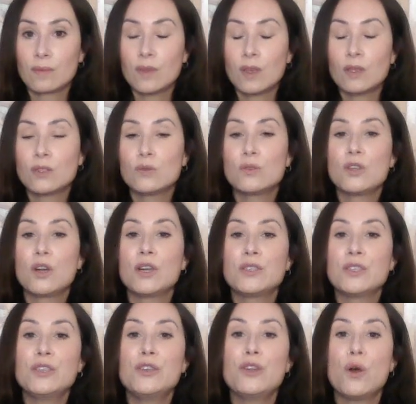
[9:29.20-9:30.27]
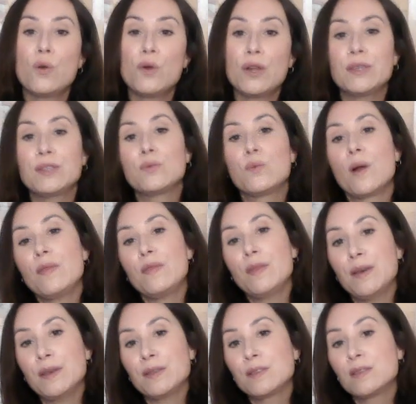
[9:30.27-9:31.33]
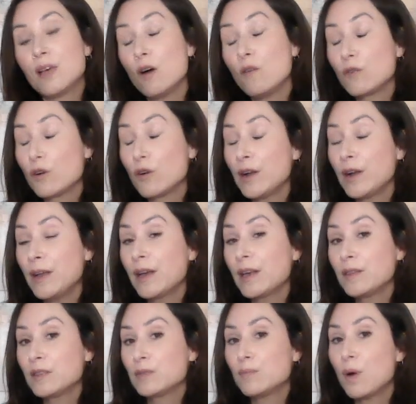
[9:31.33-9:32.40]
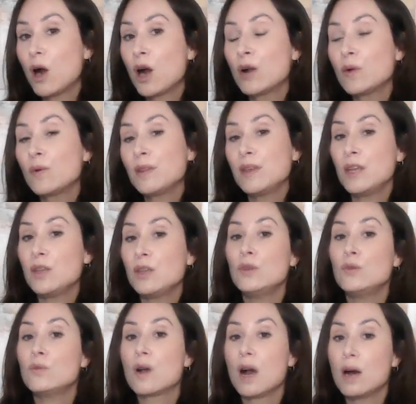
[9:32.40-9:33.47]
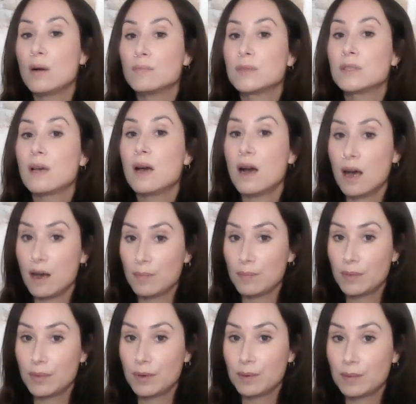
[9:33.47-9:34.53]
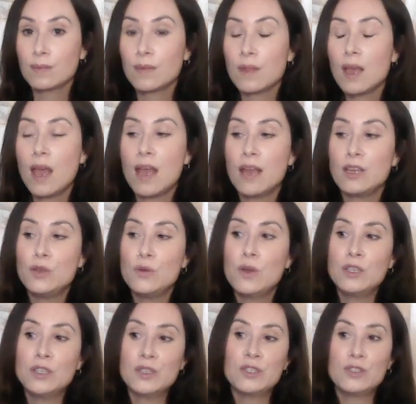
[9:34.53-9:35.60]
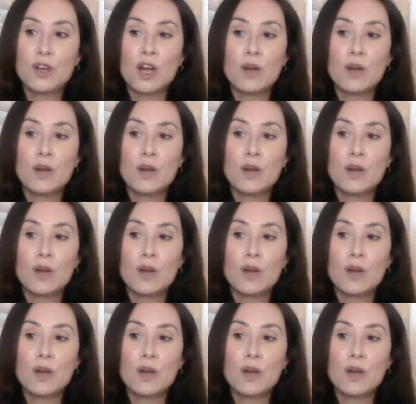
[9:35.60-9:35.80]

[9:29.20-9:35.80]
So start to notice when this self-critic, this part within you comes up. And you can just start